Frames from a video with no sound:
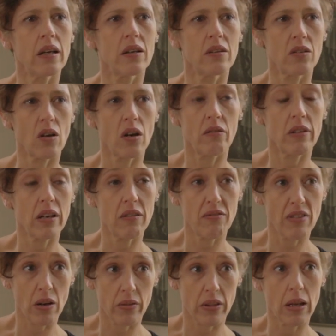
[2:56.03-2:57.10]
And so I really
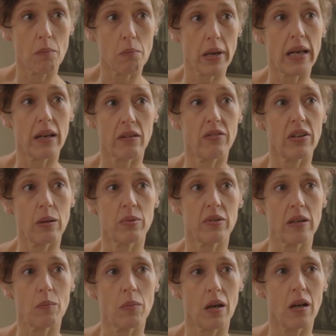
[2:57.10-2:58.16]
felt the impact of Hep
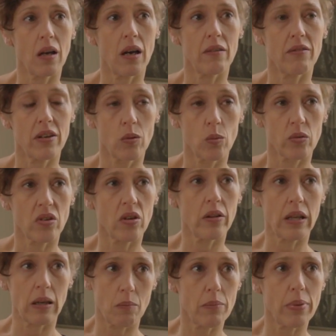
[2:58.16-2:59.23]
C in my life, and also
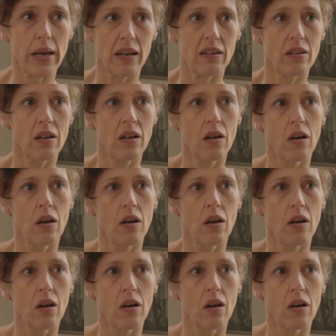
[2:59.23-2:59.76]
the impact